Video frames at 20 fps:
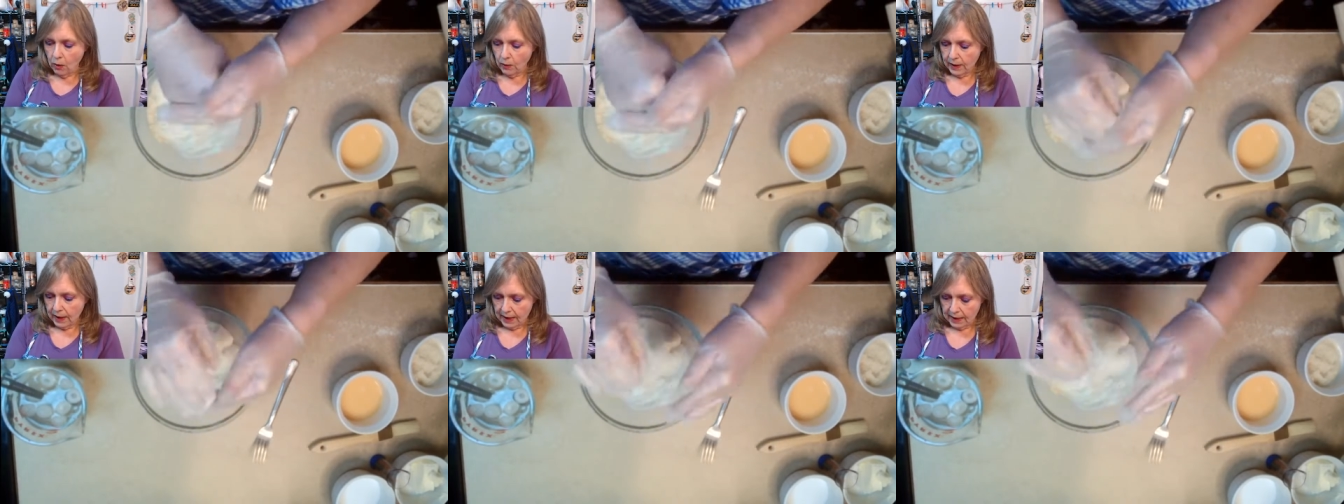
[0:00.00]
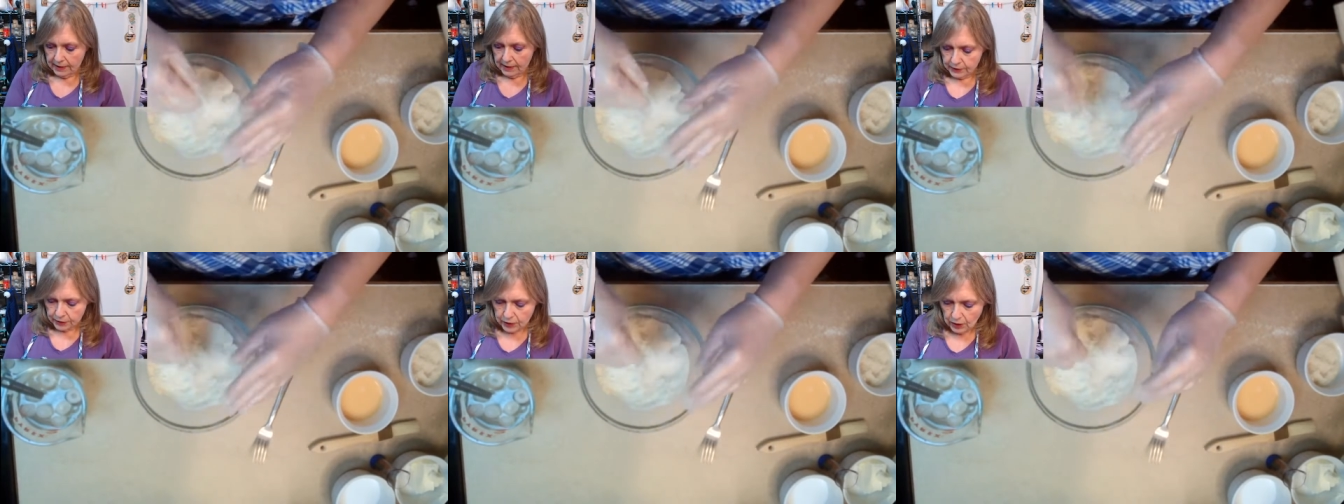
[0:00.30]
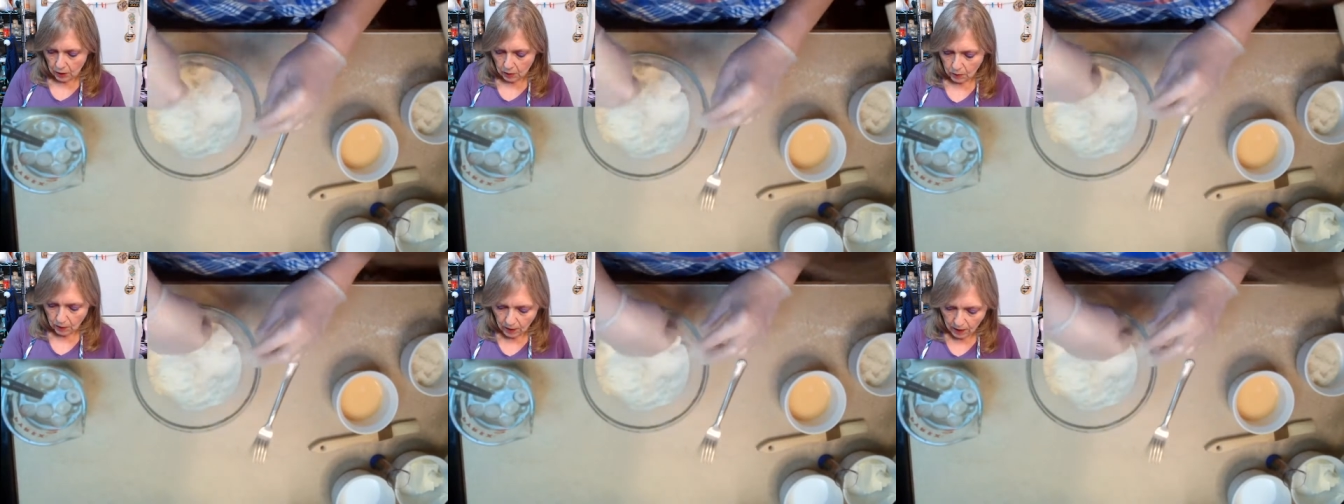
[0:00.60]
Okay,
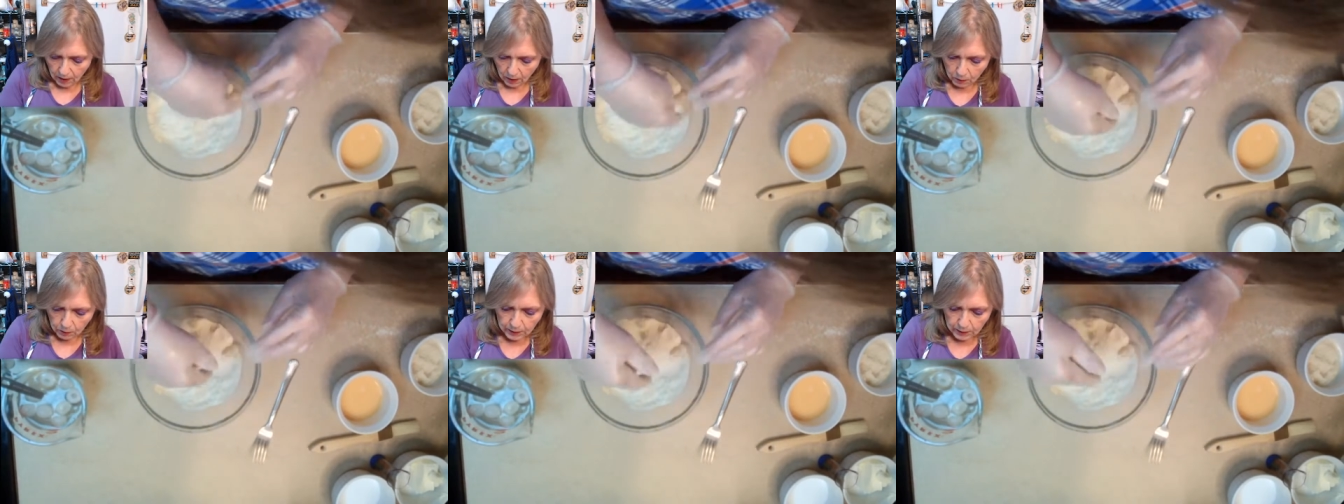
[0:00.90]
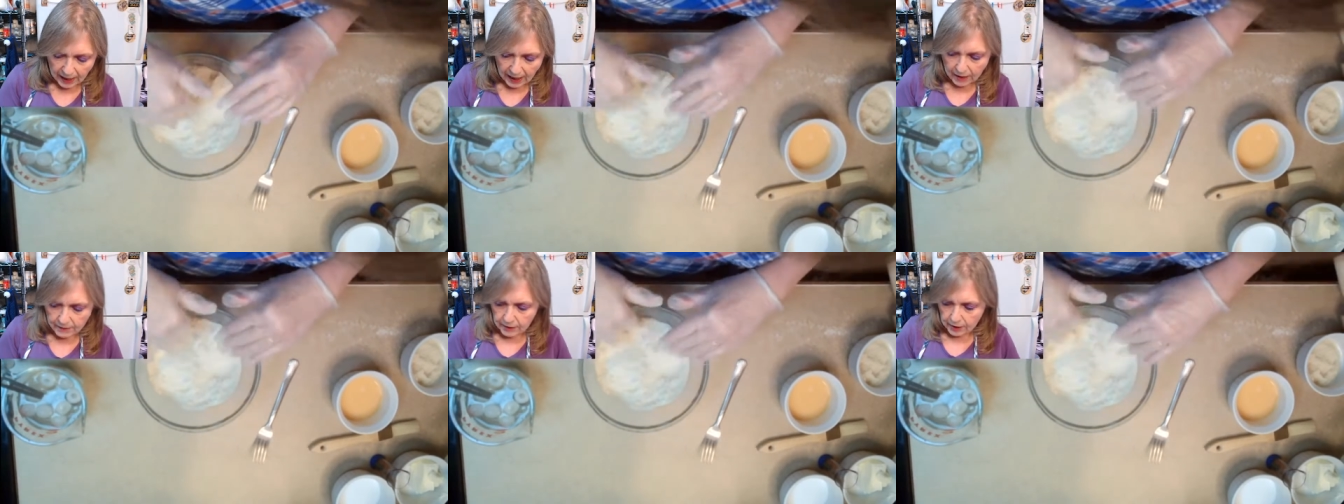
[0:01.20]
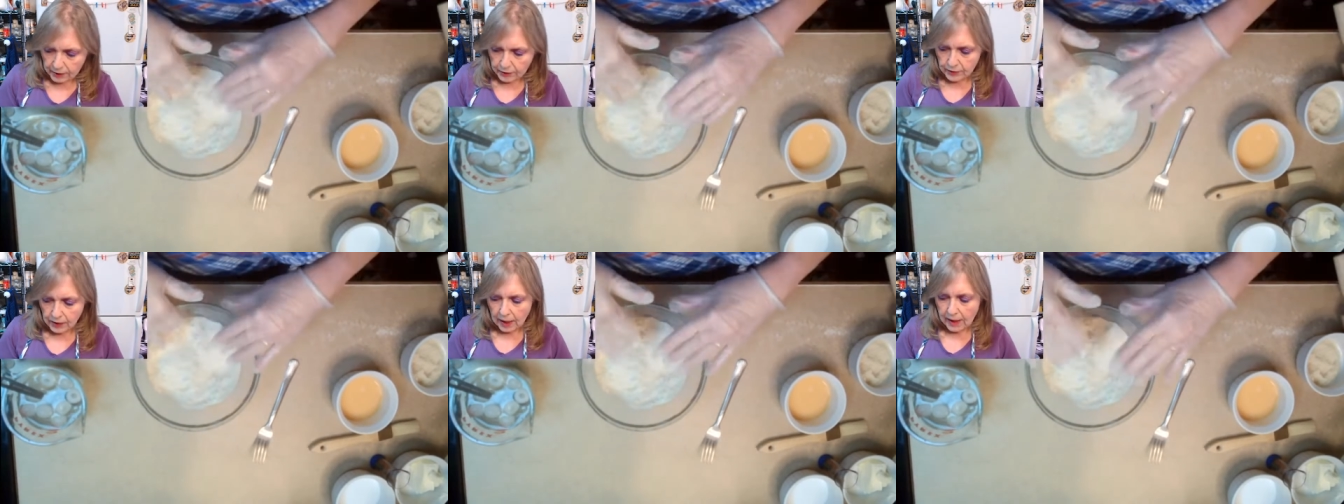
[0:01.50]
so we have
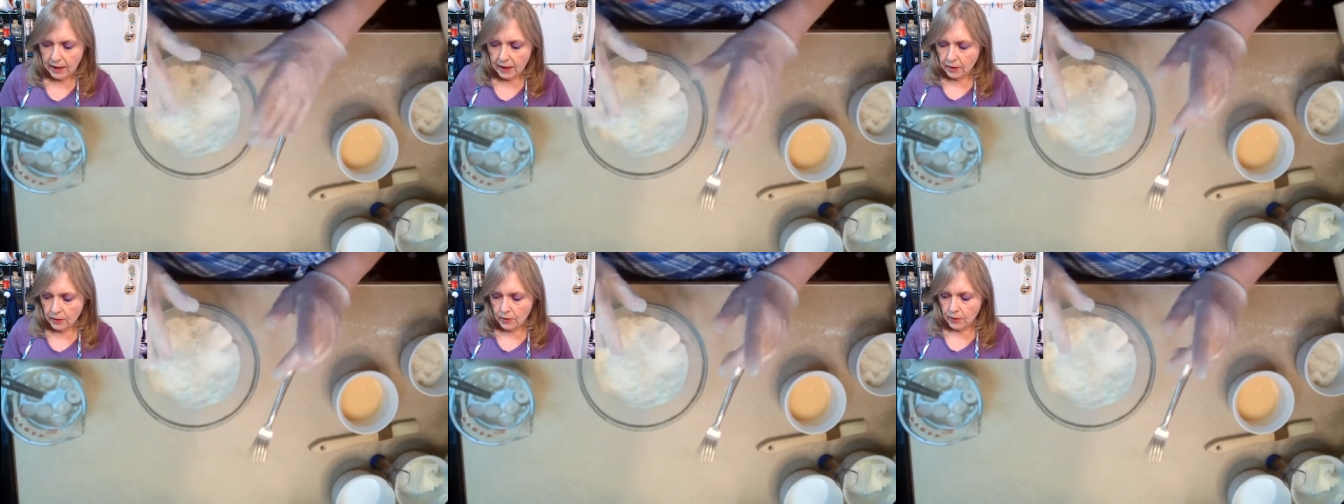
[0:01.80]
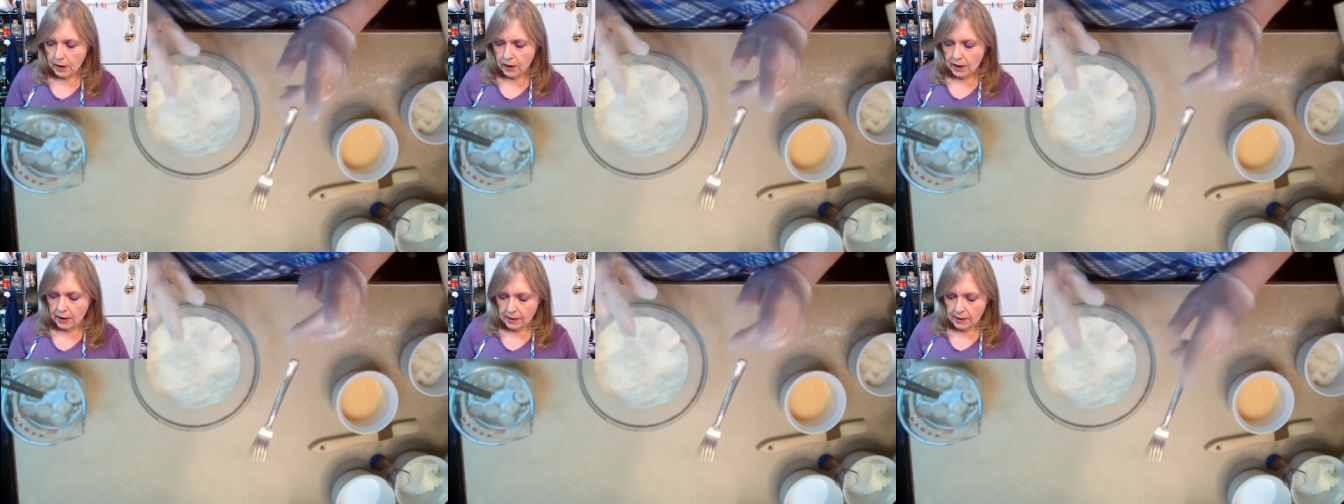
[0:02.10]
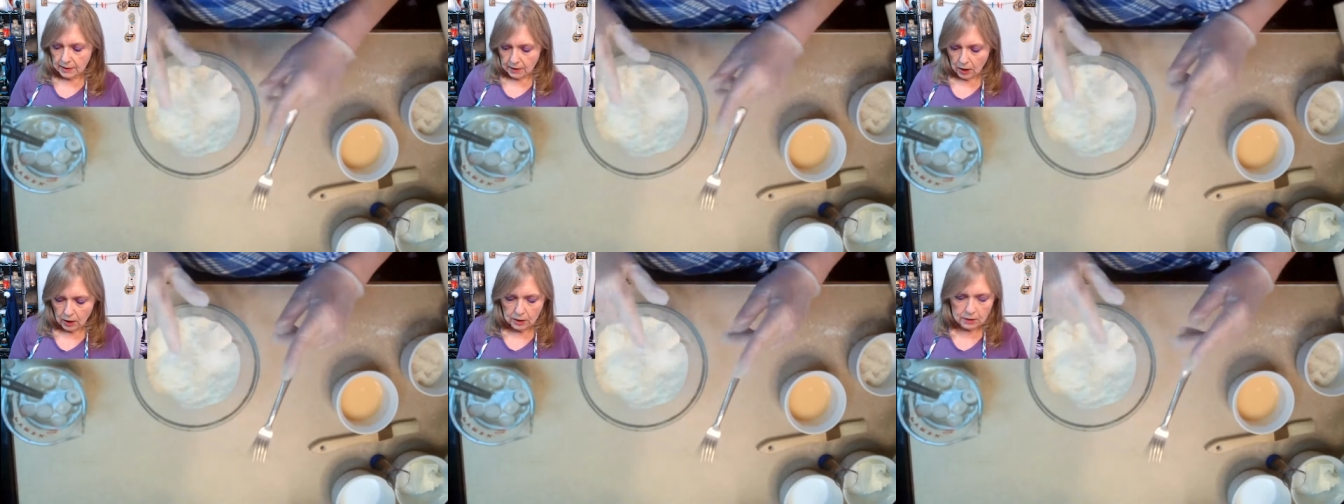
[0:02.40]
our dry
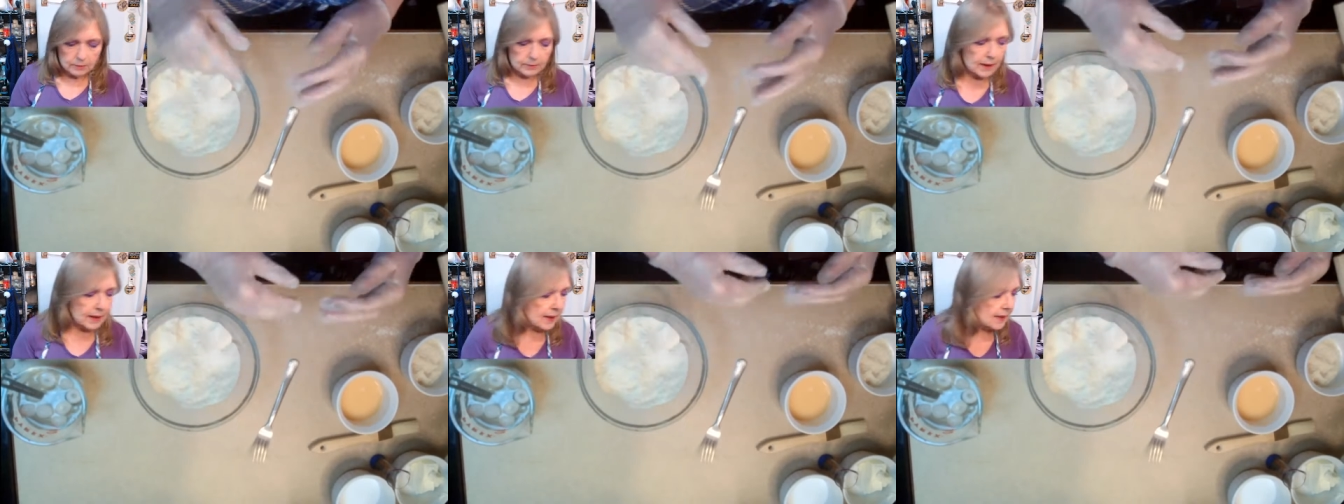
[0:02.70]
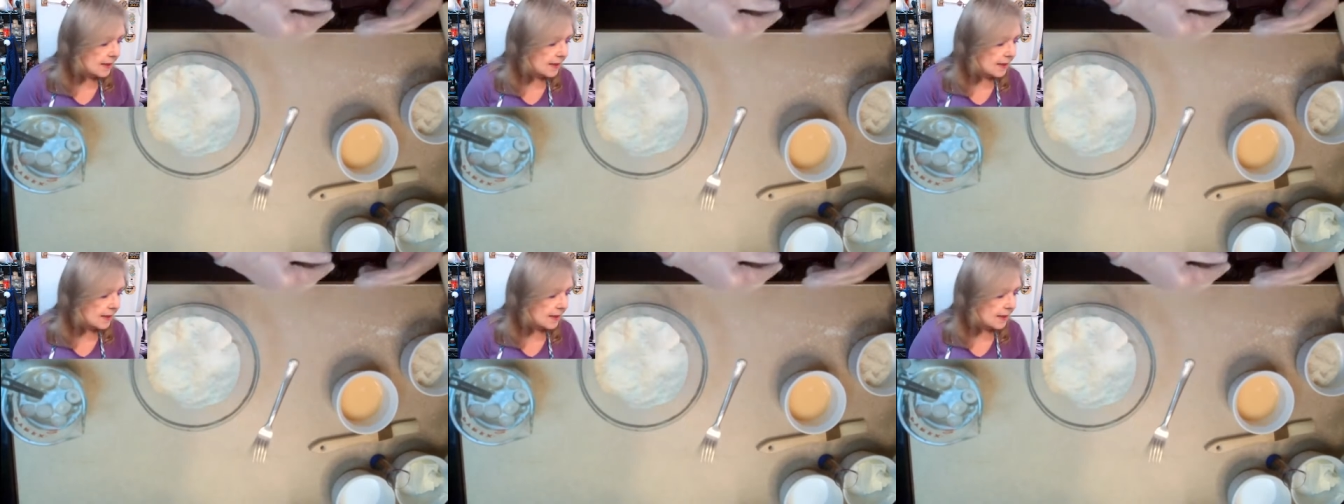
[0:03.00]
ingredients all